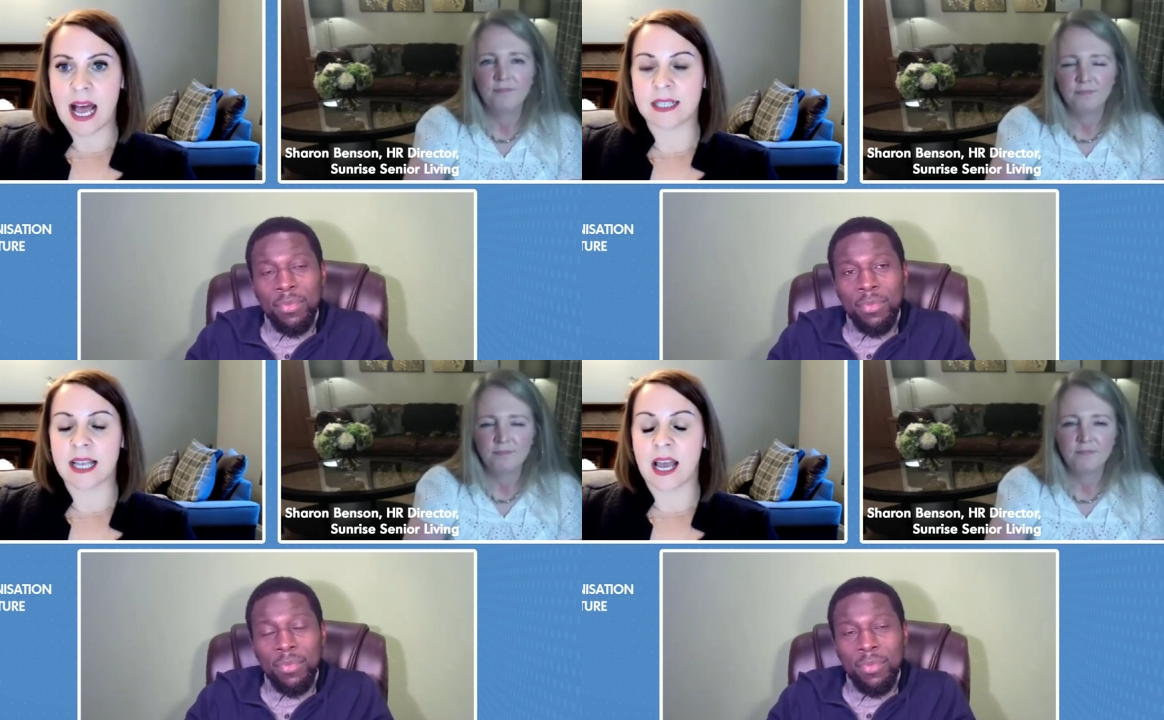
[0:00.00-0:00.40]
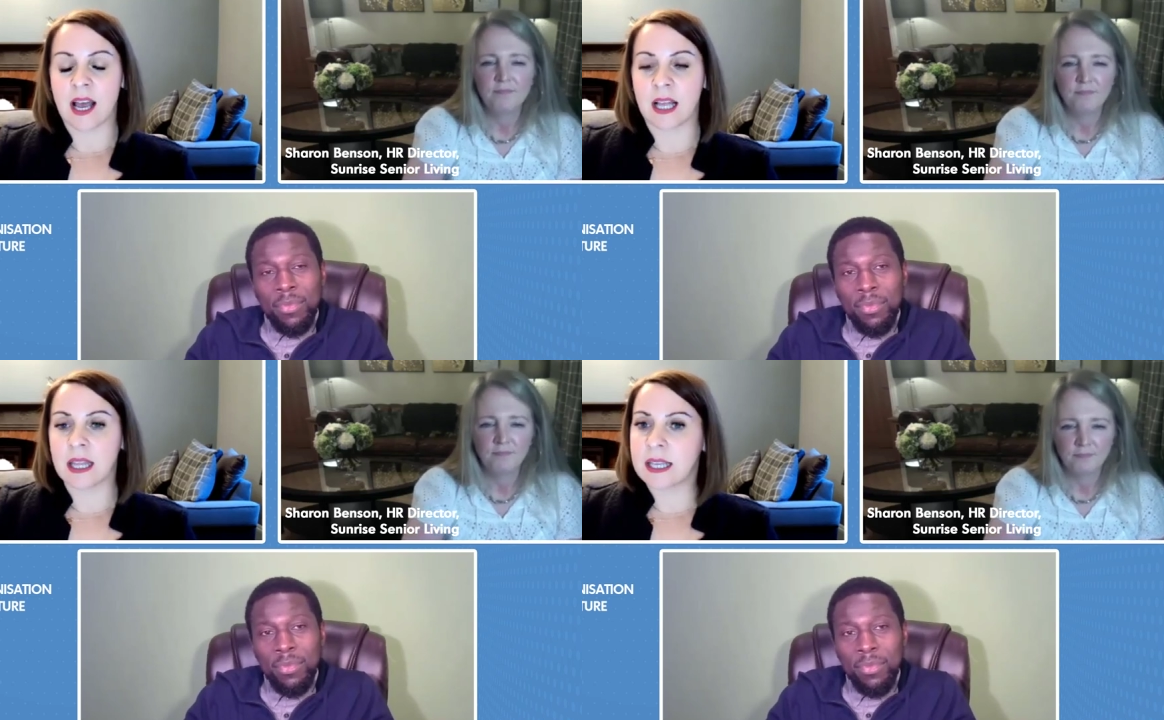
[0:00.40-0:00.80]
Speaker 1: as a
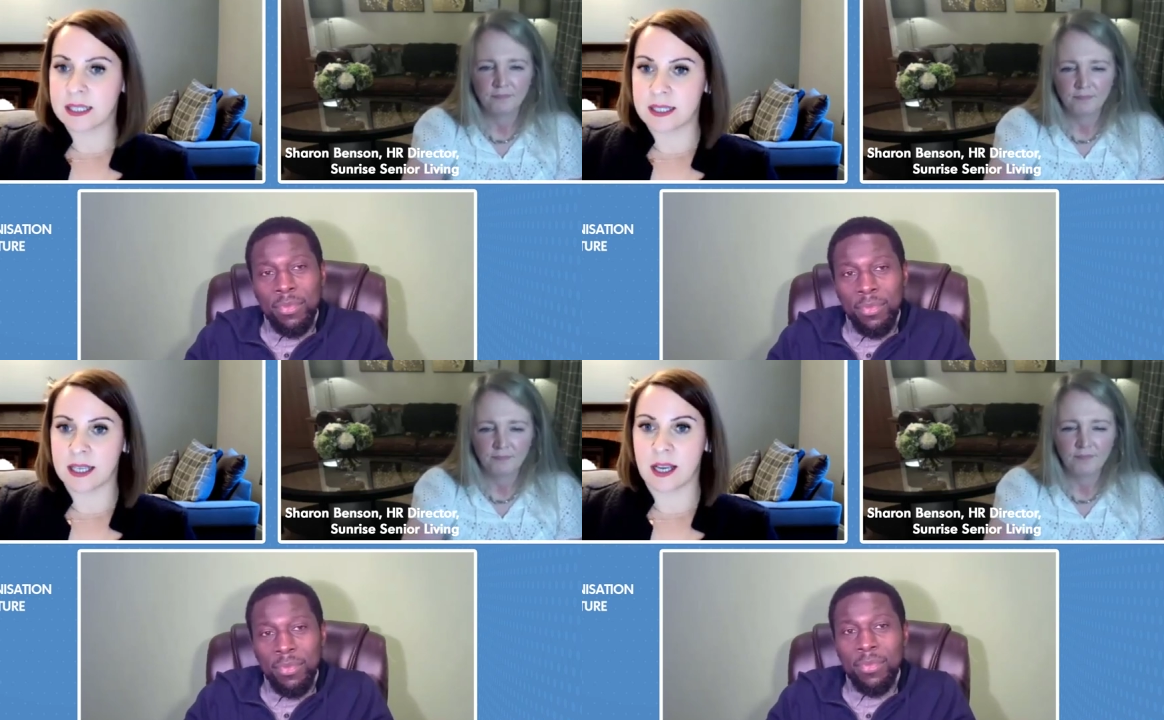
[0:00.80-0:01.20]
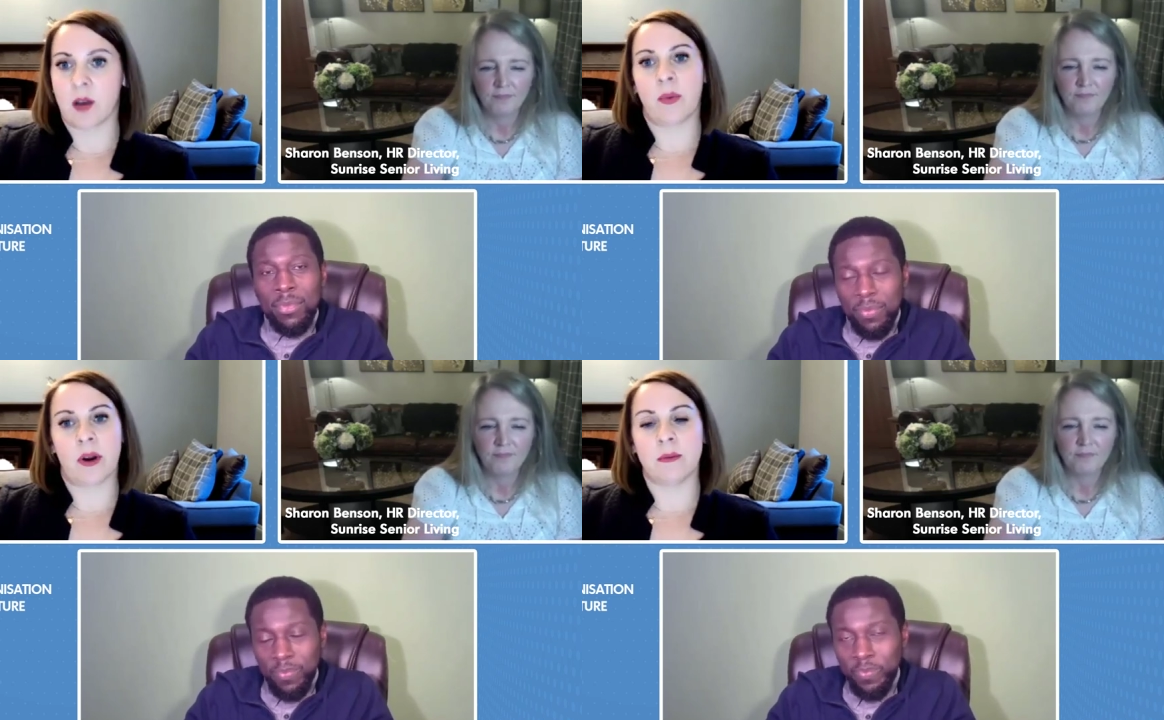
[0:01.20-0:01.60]
holistic
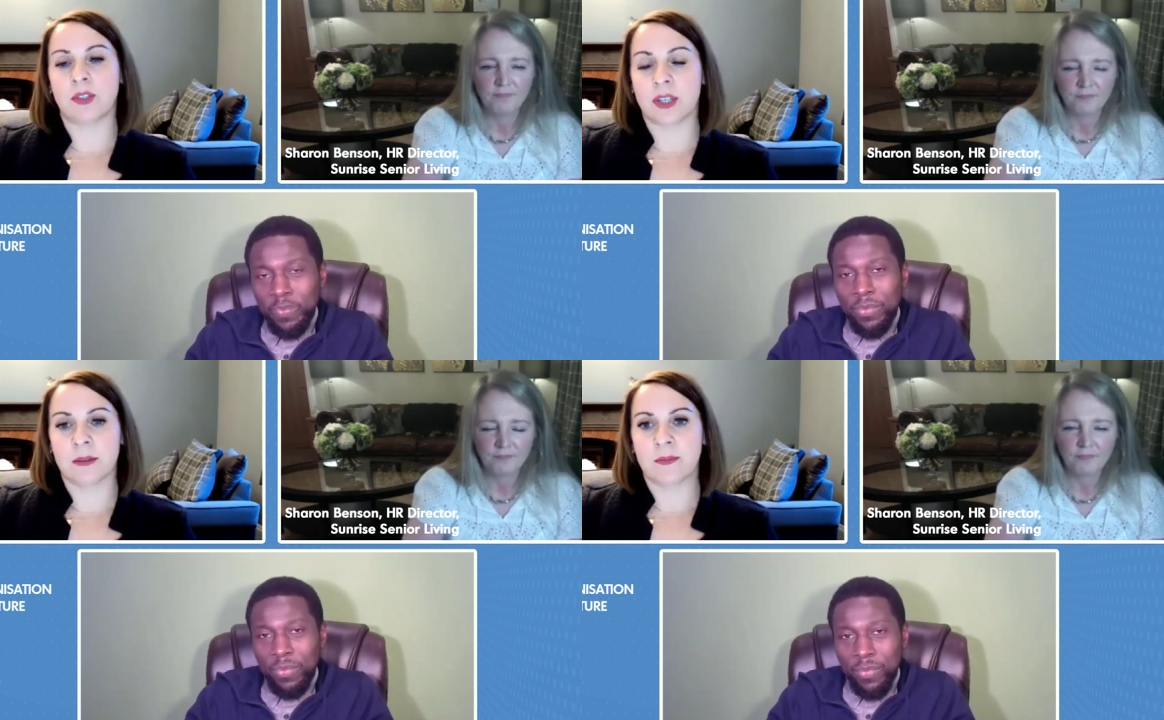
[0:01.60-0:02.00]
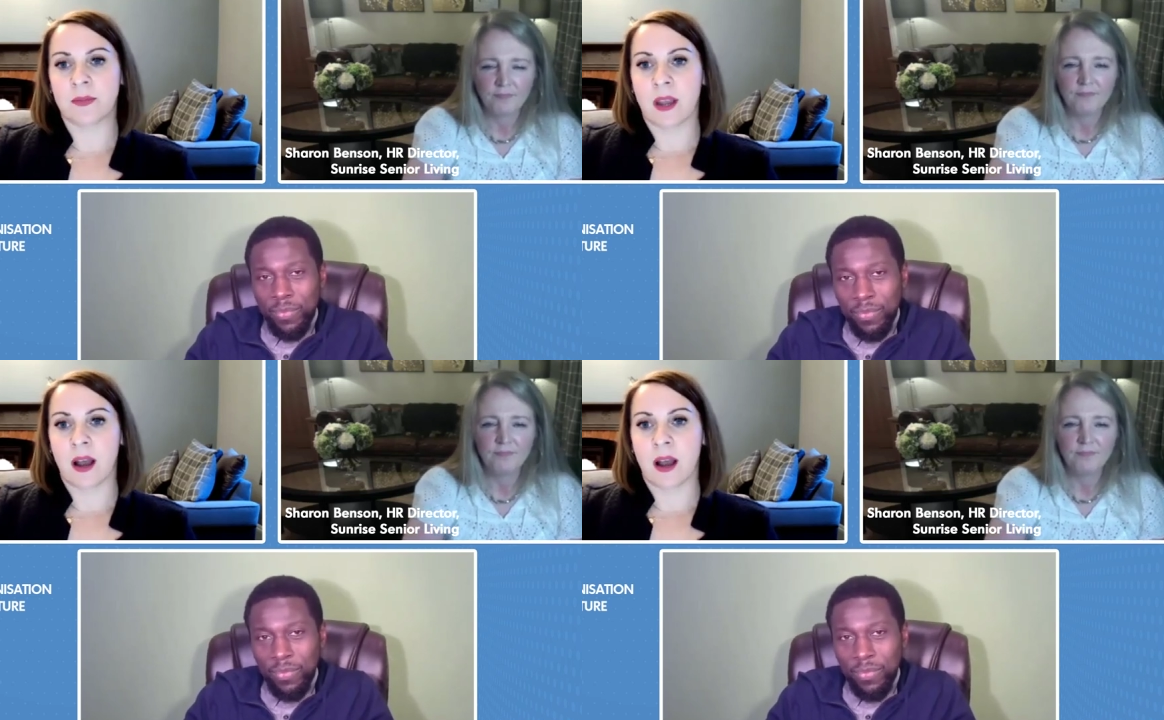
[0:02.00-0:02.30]
approach.